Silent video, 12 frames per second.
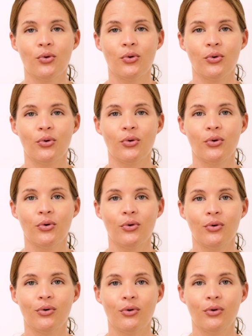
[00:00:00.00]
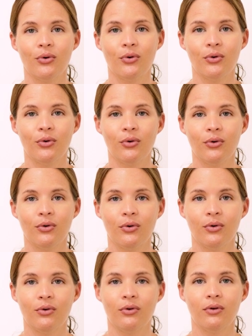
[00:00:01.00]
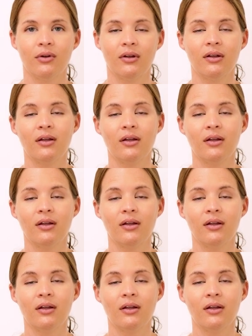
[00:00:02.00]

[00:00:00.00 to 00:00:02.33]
(silence)